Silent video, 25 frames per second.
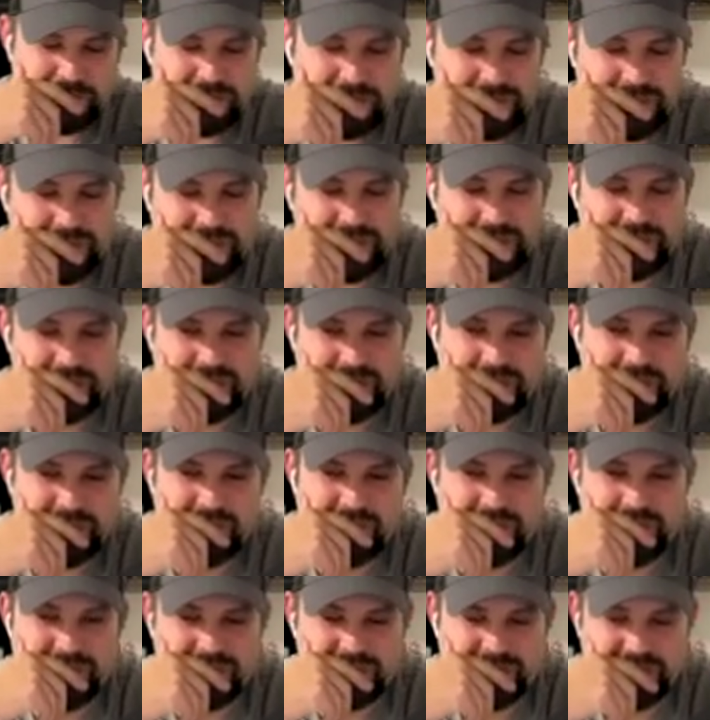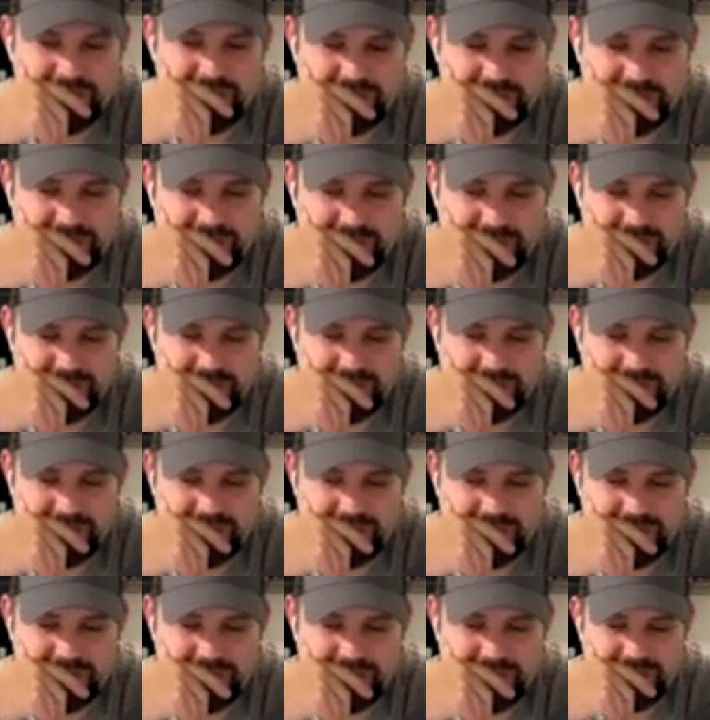
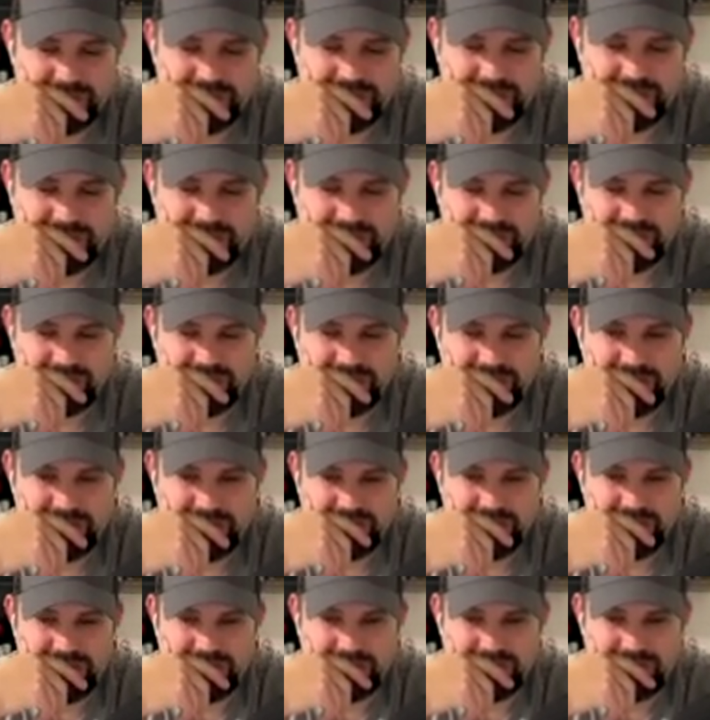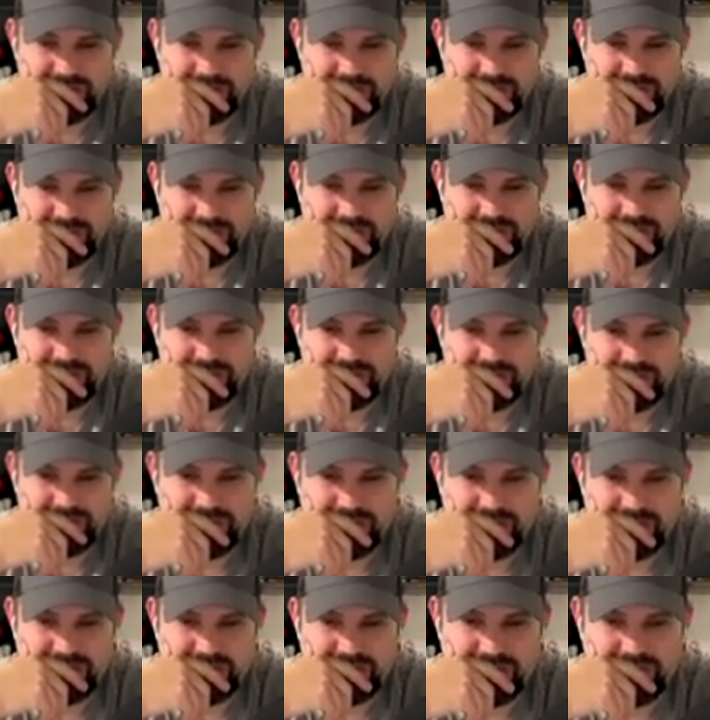
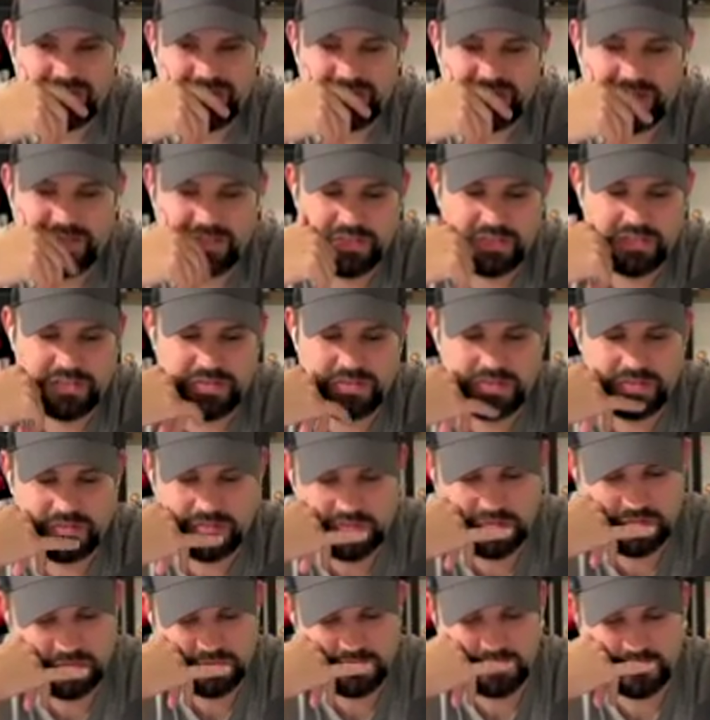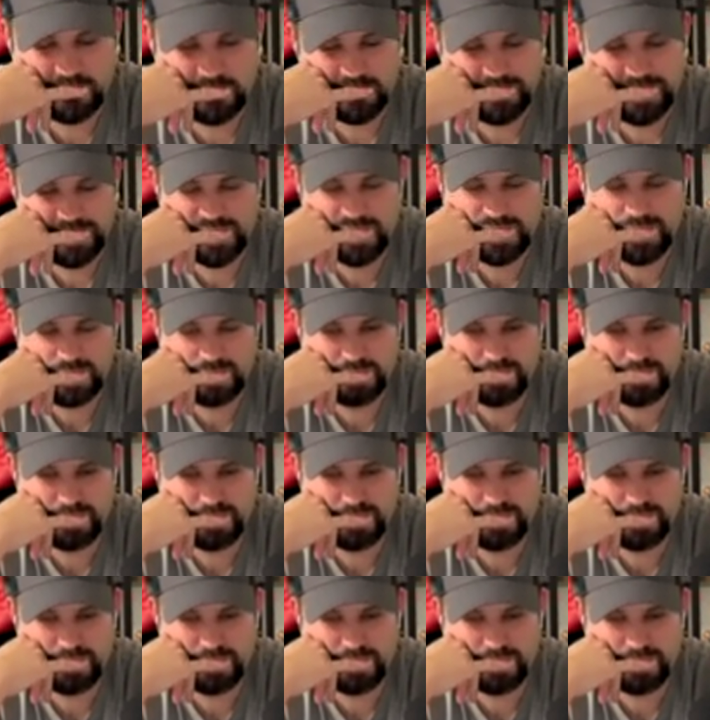This person isn't speaking.